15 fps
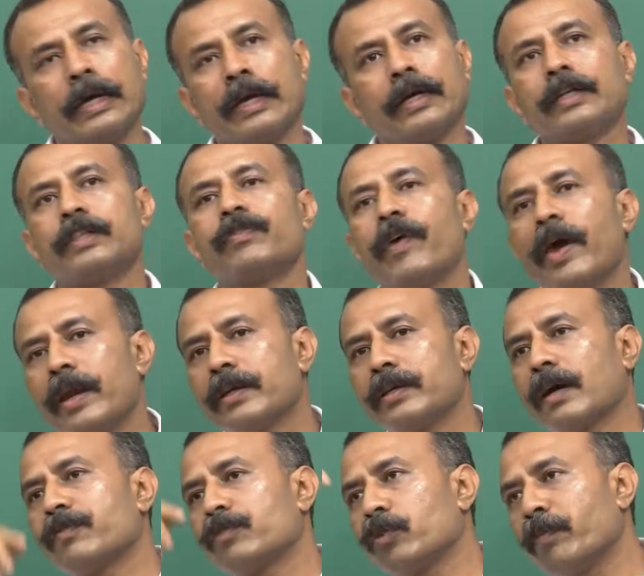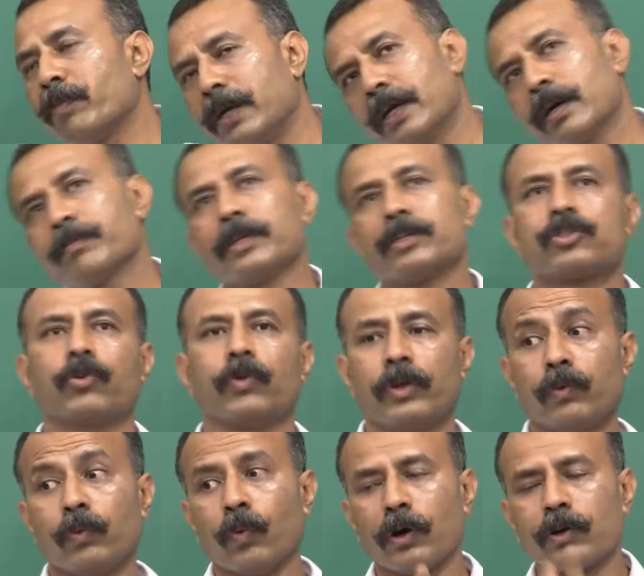it is very tough to build up a story,
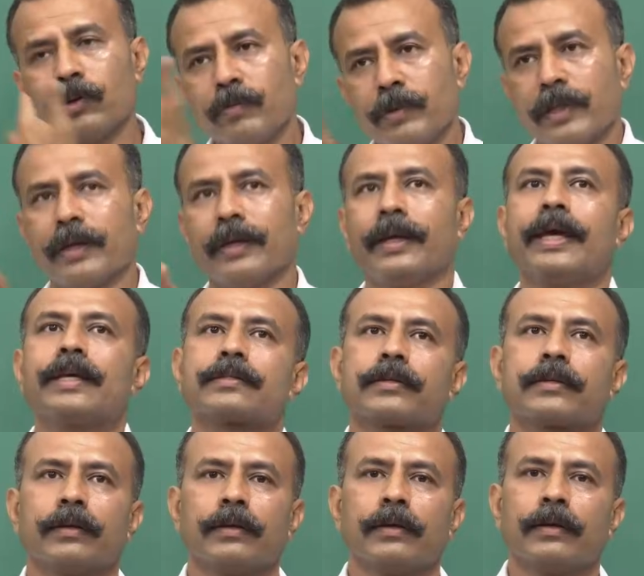what will be the next